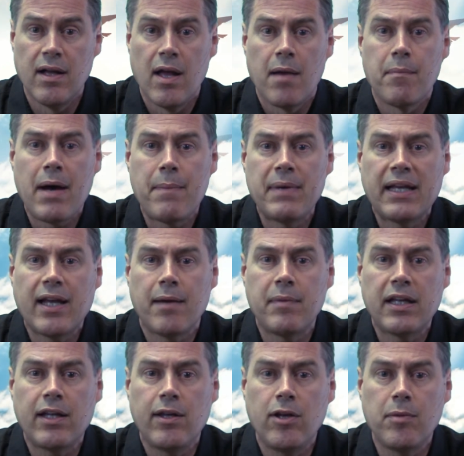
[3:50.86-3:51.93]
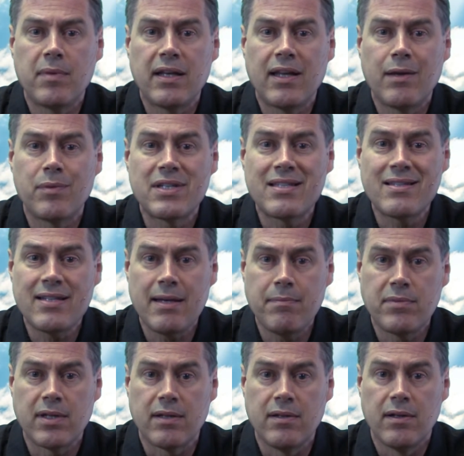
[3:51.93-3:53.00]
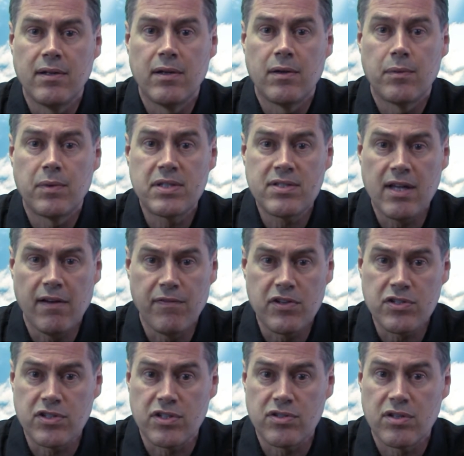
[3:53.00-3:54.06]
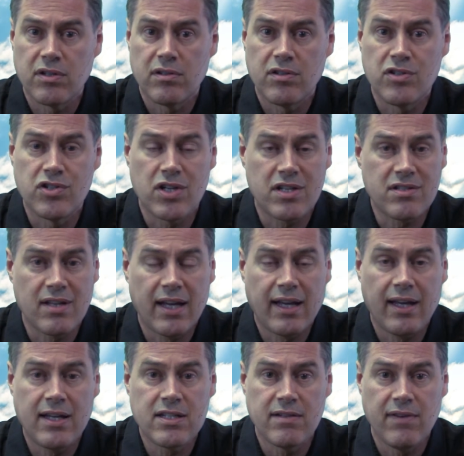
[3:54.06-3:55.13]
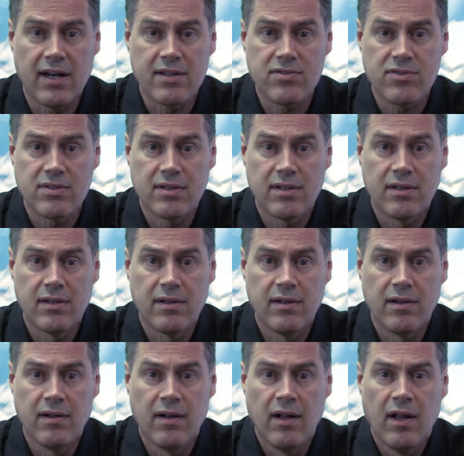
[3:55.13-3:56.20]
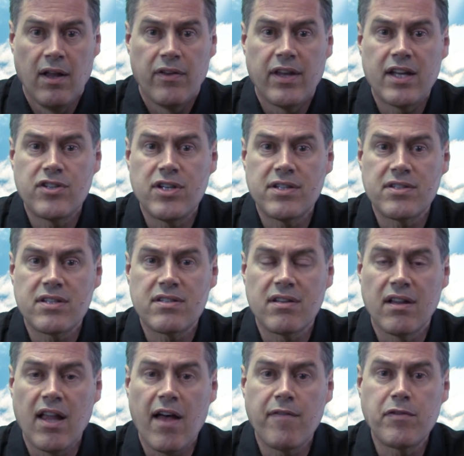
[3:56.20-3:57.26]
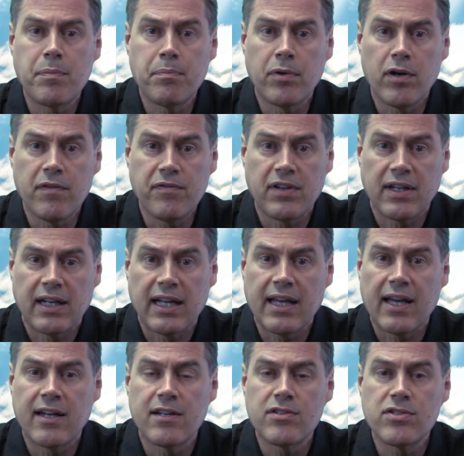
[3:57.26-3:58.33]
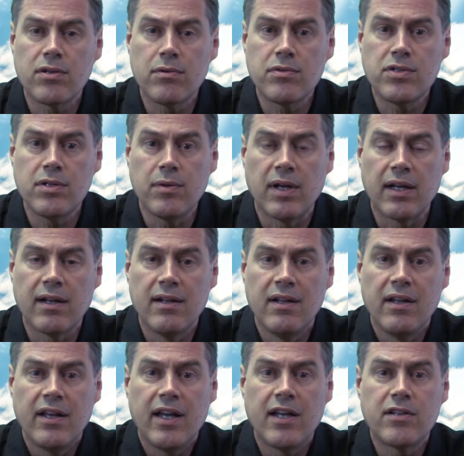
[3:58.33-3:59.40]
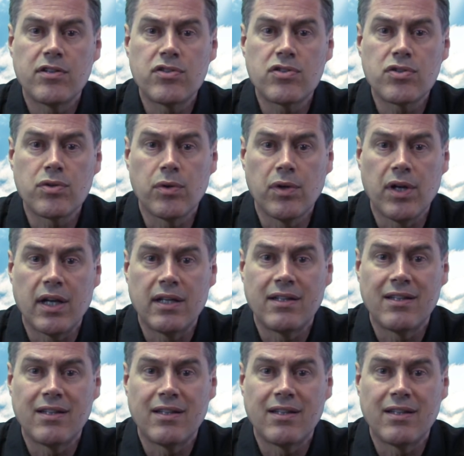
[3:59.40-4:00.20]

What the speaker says: By becoming human, he was tempted with selfishness, just like each of us. Yet Jesus loved perfectly, and in so doing, he destroyed